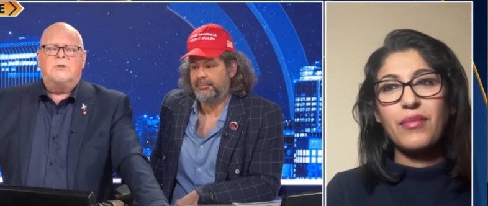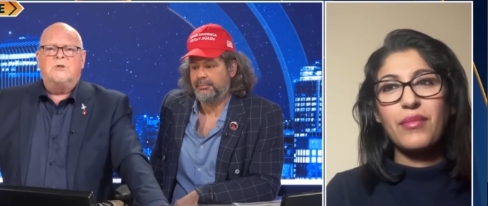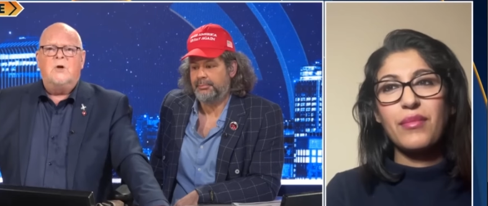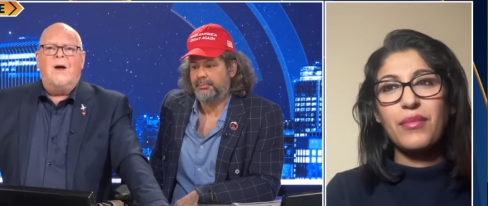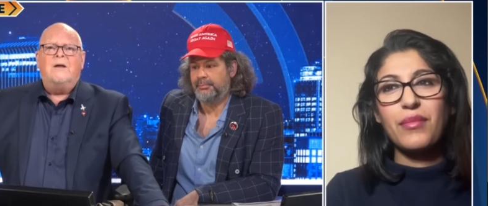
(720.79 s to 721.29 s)

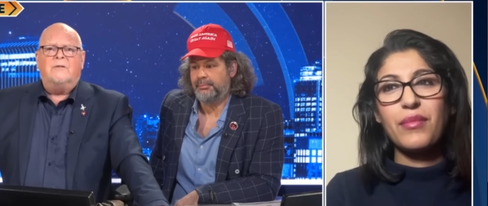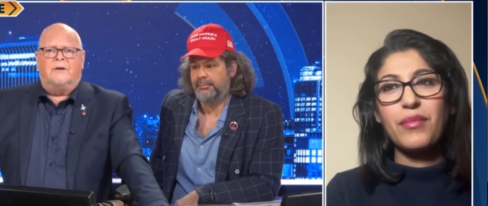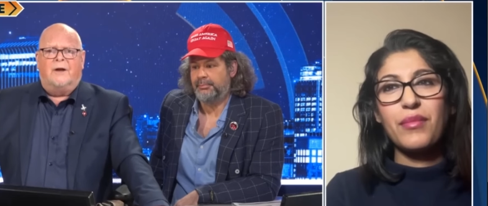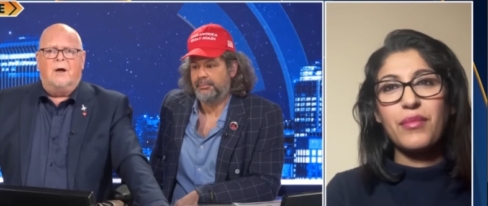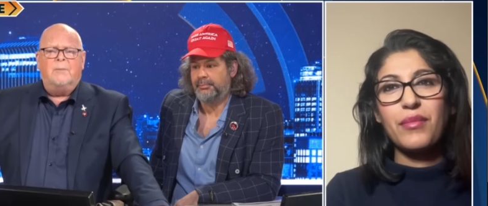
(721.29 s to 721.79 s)
Speaker 1: to do
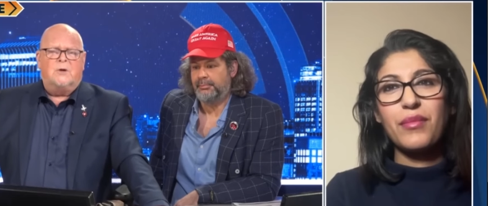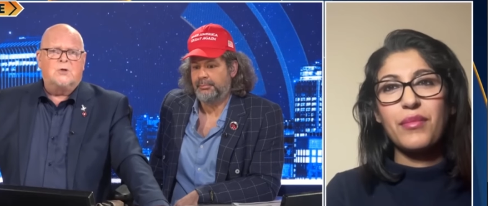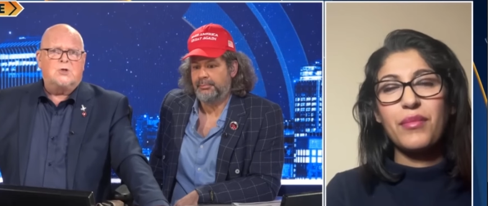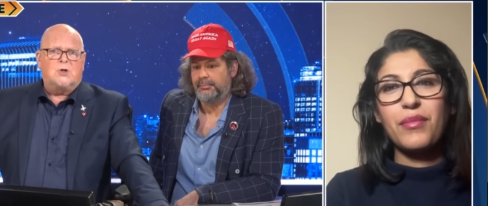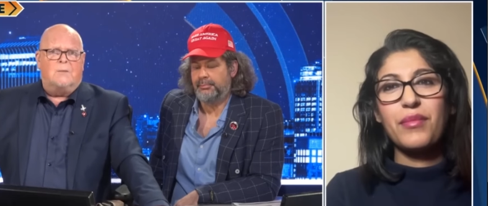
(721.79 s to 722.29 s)
anything now
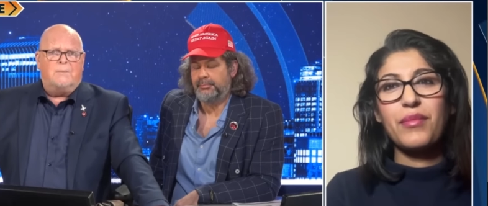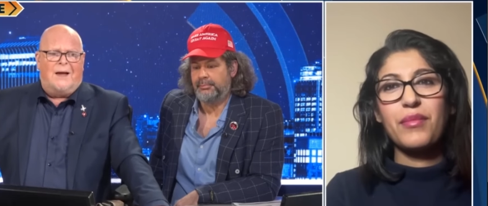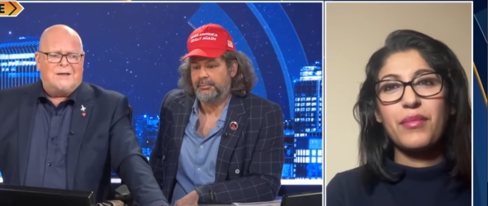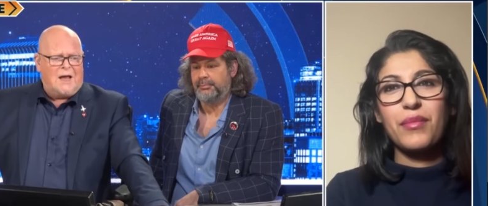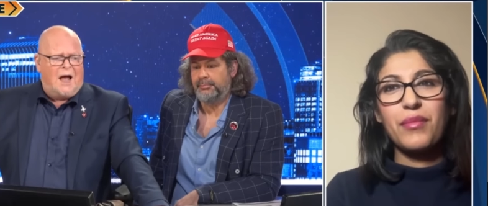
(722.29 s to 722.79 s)
because Trump
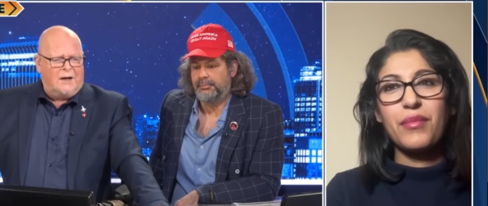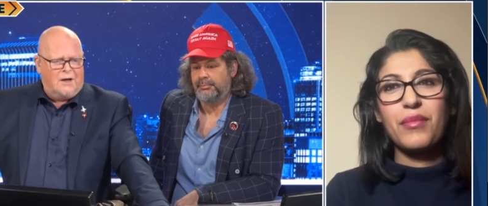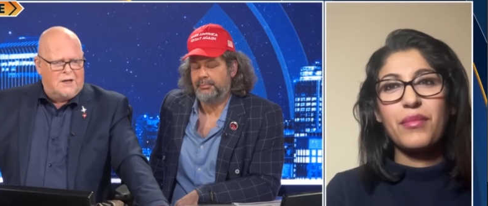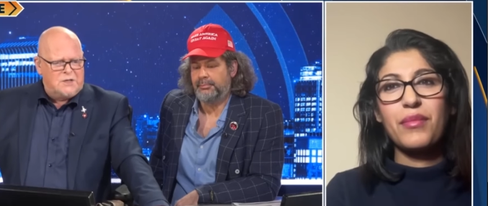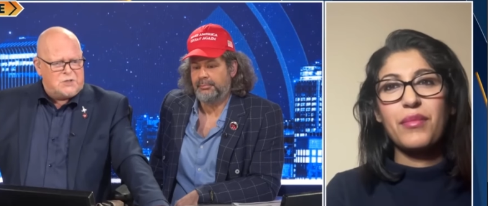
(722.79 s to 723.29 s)
has had
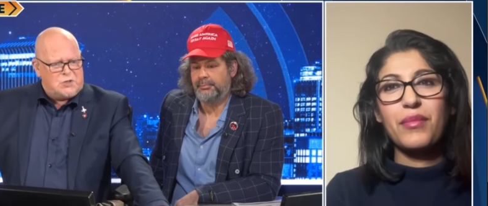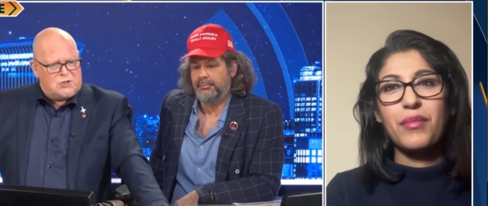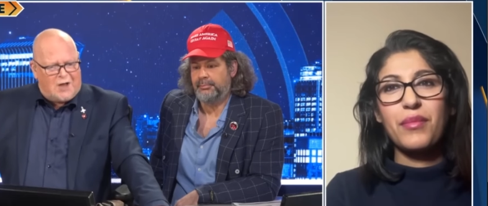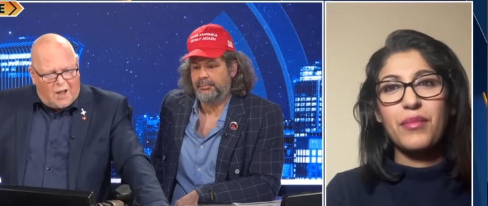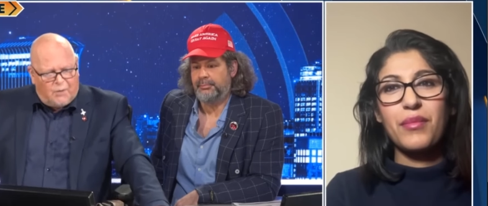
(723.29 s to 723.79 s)
an
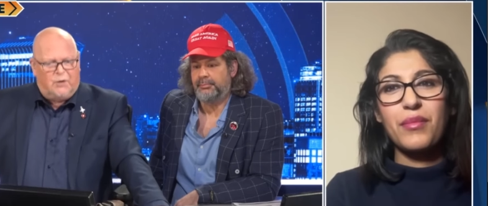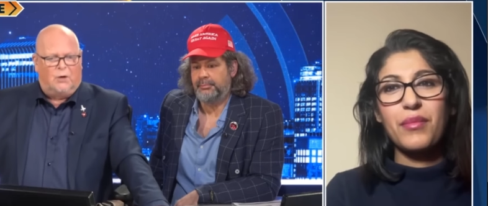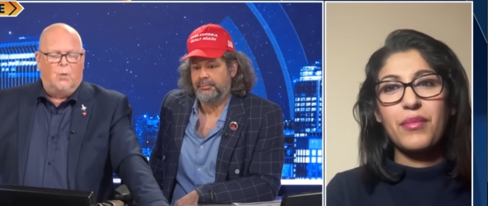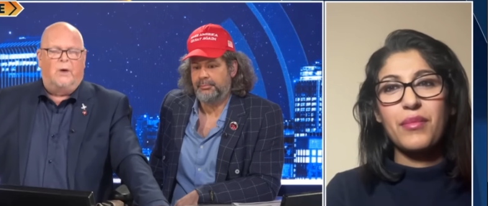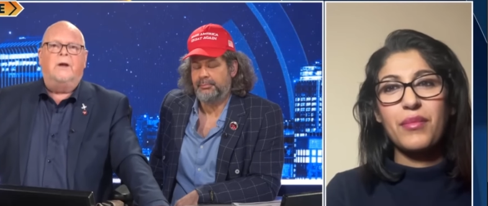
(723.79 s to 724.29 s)

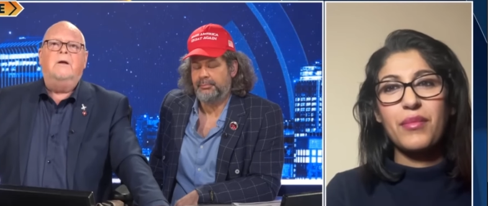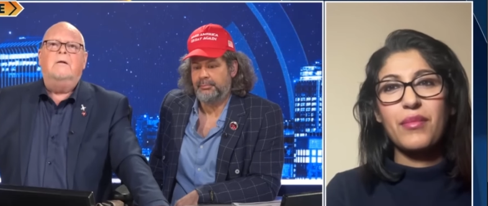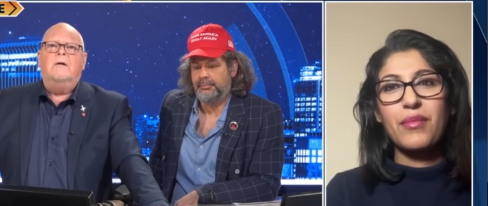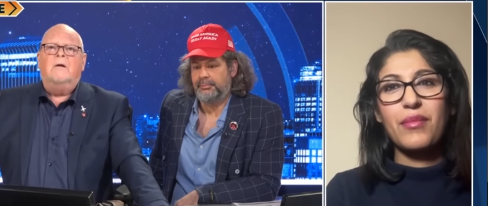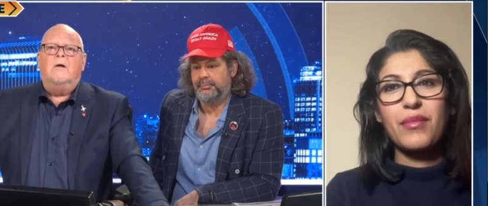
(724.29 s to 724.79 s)
astounding win.
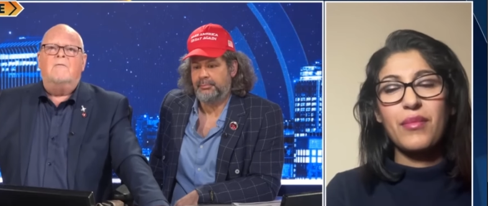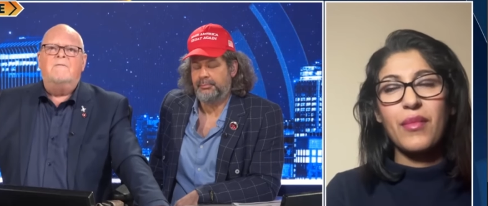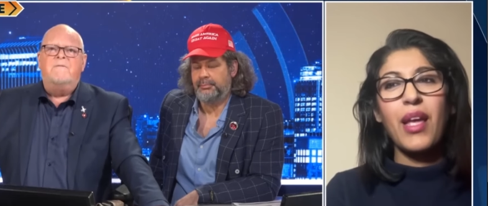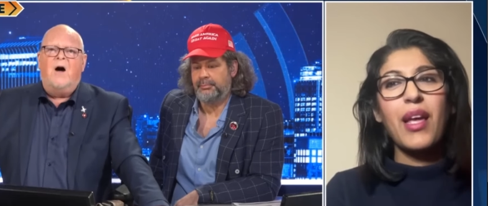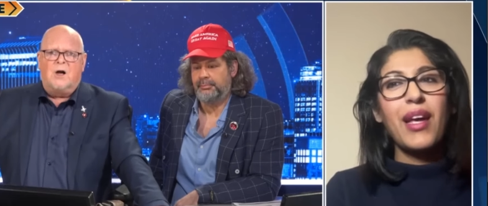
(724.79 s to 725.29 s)
Mm.
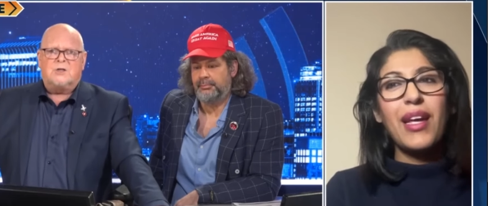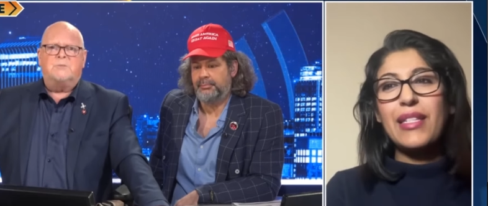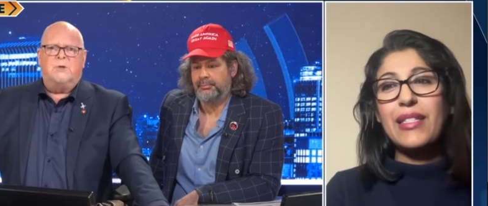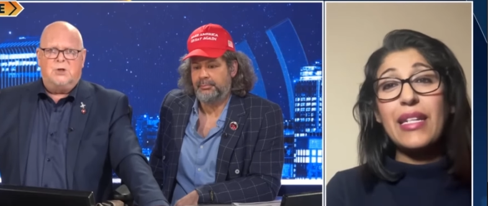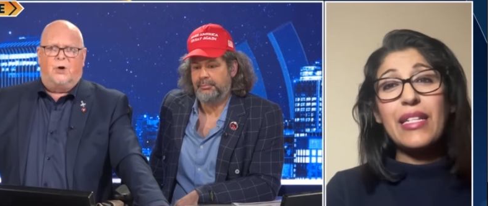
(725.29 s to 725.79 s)

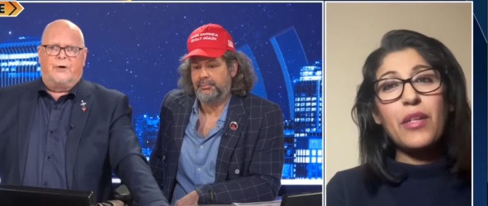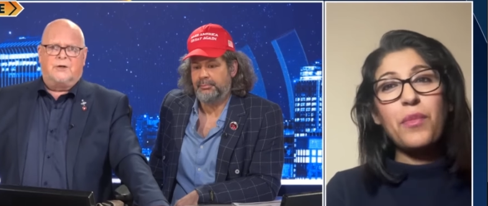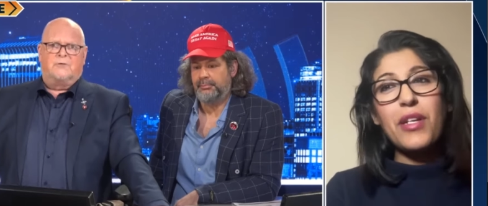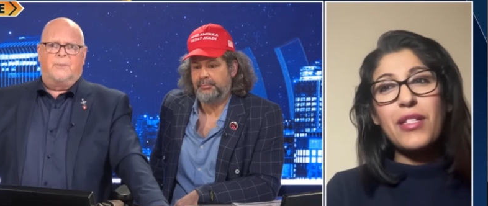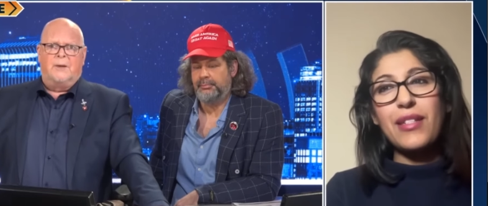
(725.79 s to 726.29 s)
Vast majority he's
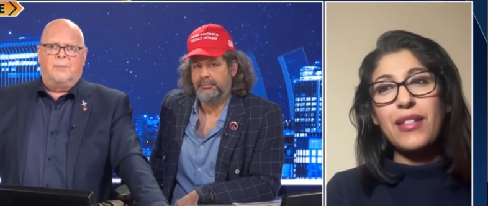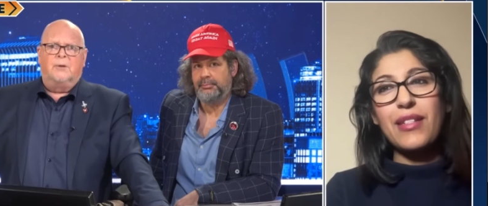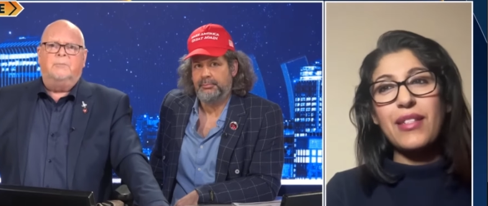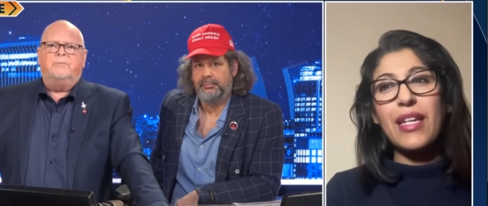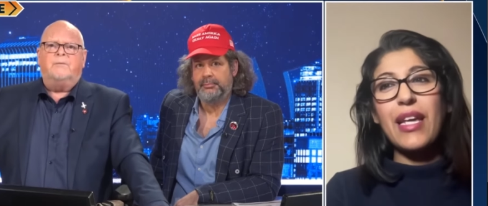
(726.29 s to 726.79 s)
the of
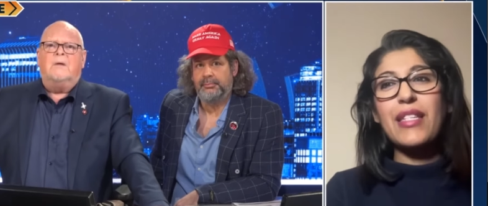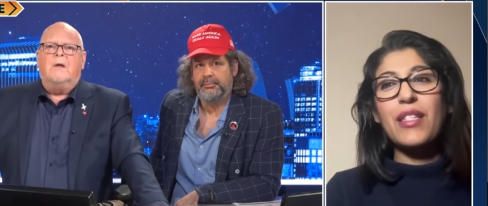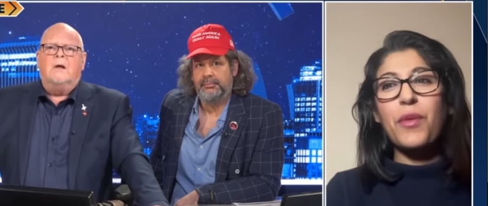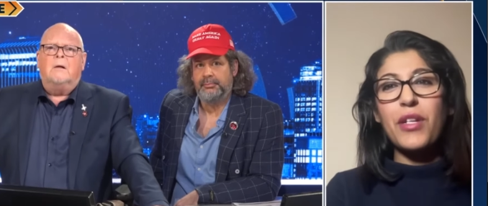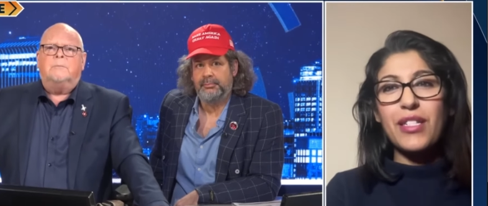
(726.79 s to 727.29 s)
president.
Speaker 2: people.
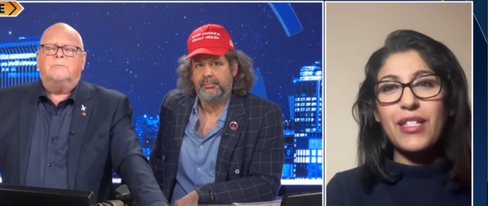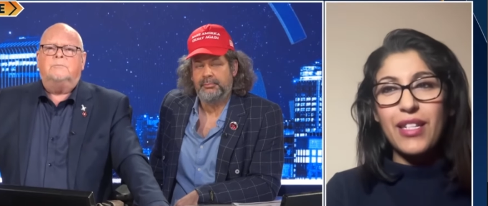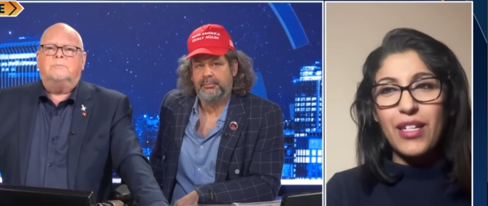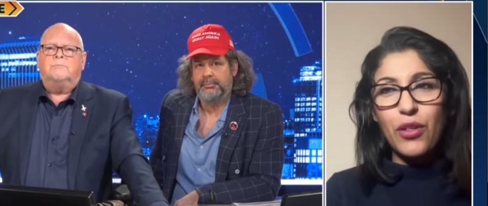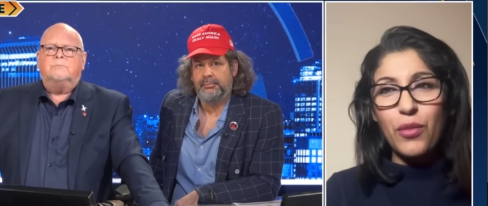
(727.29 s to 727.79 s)
He's the
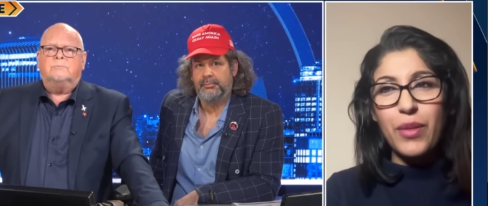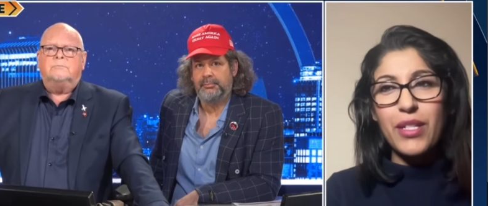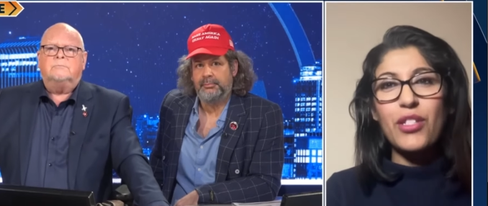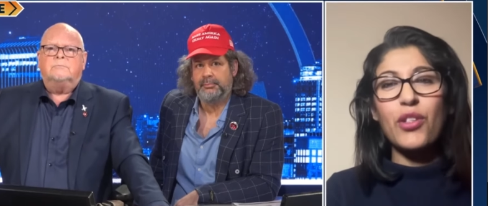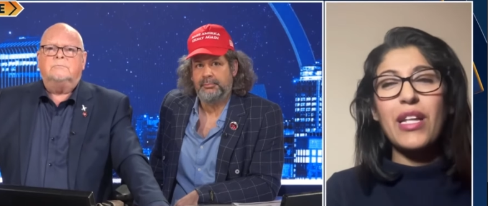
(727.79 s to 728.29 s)
president
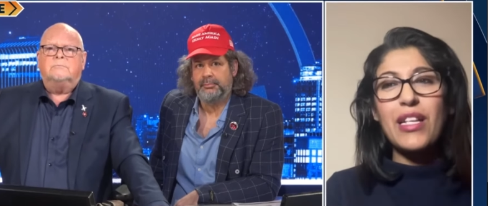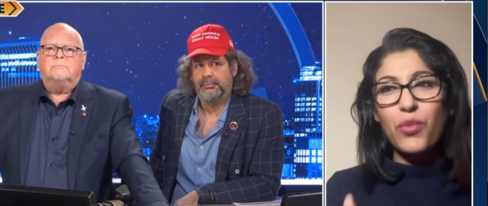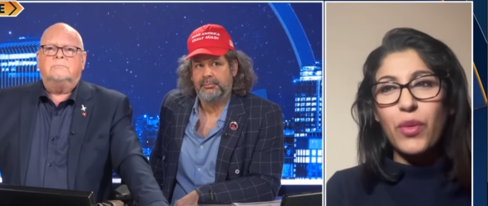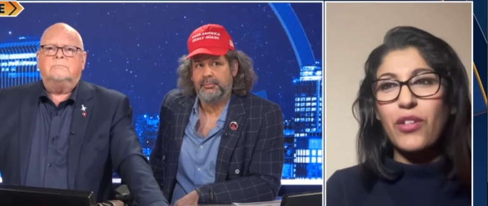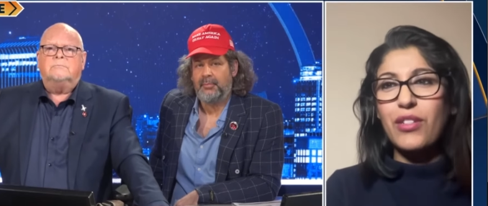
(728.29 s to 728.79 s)
incumbent, so
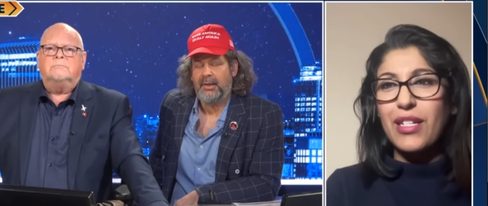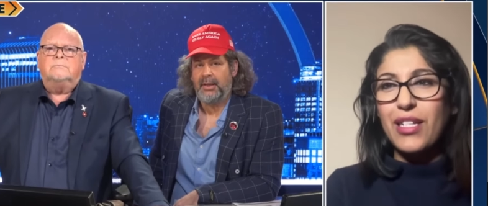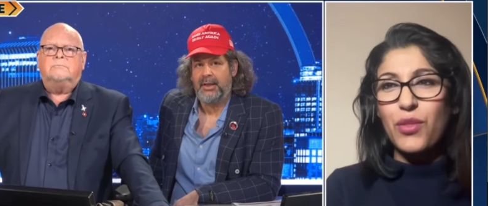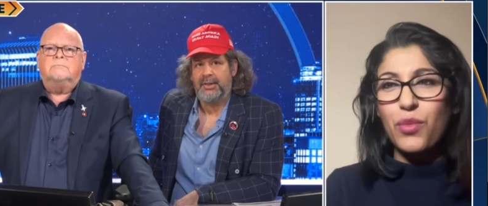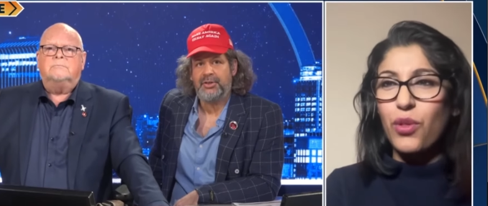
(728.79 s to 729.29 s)
let's wait
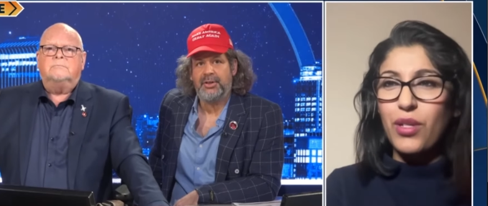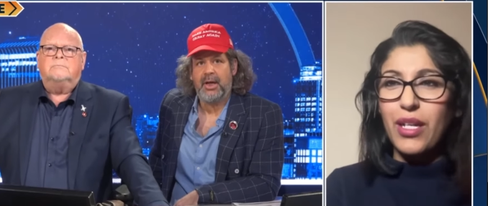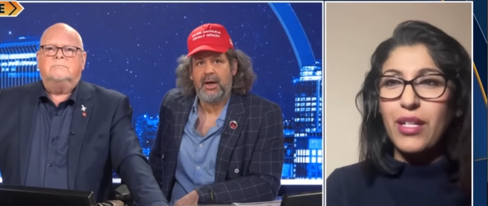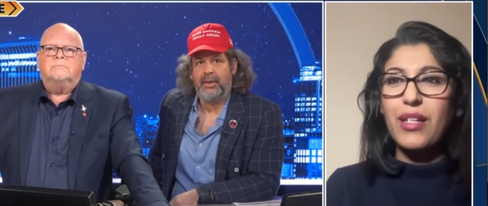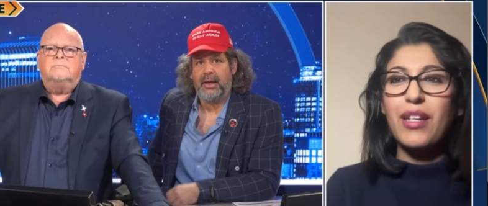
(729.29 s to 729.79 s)
until he's. He doesn't
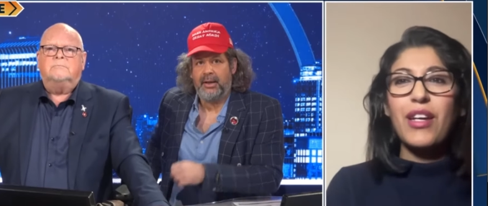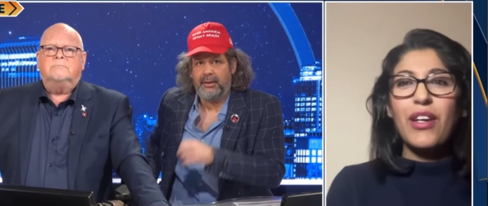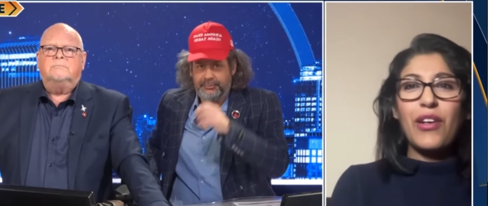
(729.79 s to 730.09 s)
know that though.